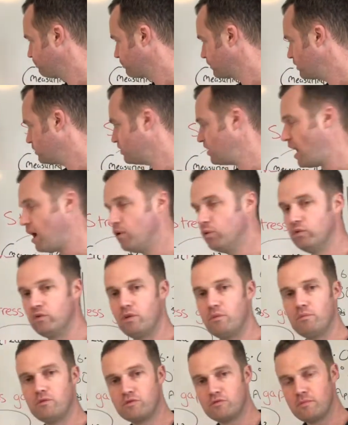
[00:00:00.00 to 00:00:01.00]
Sounds. I
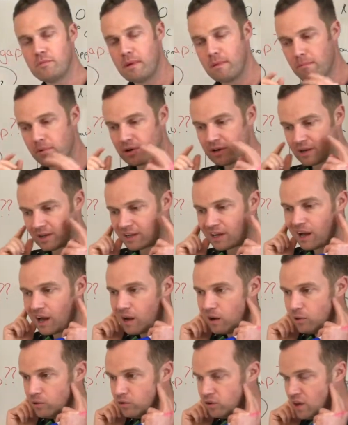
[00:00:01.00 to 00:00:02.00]
must remember that a
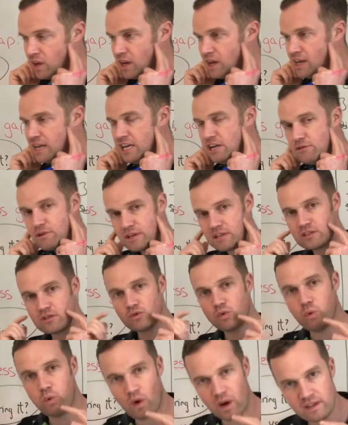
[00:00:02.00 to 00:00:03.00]
cow's hearing is
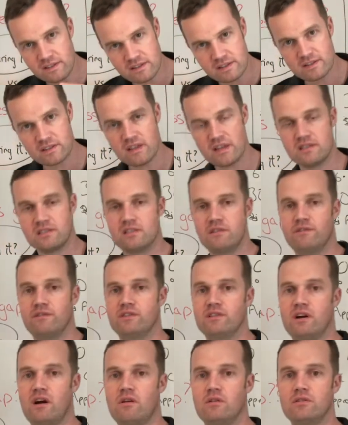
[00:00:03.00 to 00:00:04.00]
twice as sensitive
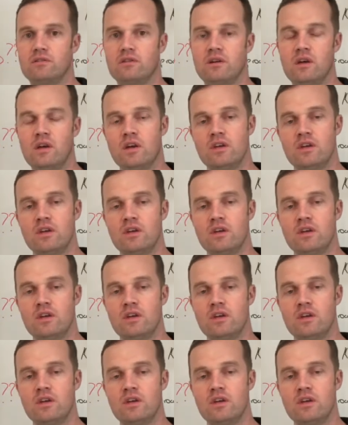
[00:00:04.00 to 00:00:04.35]
as ours.